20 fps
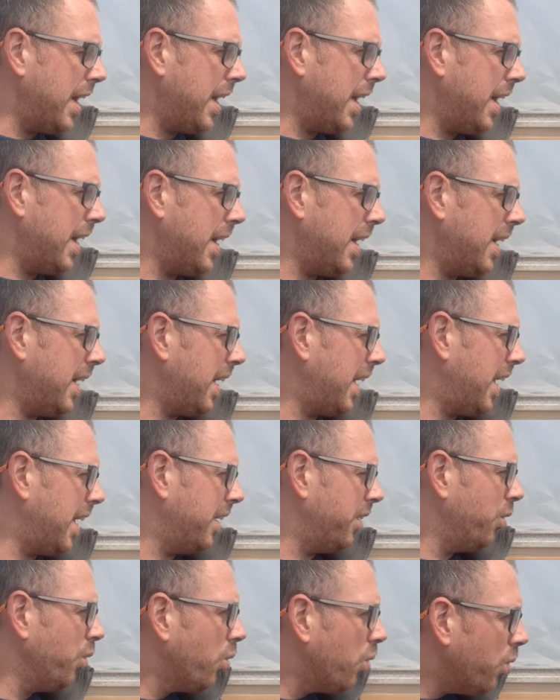
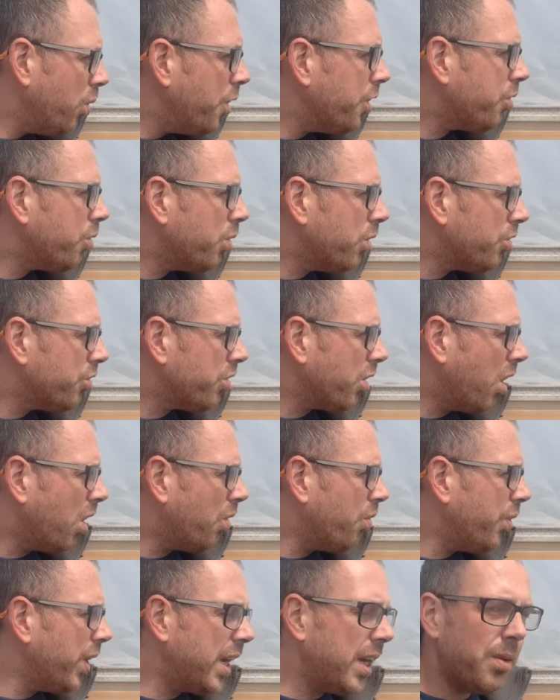I know it's going to
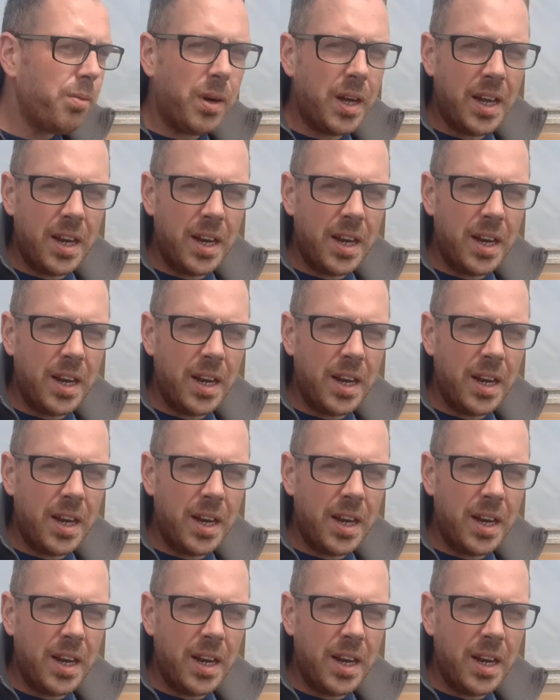start raining.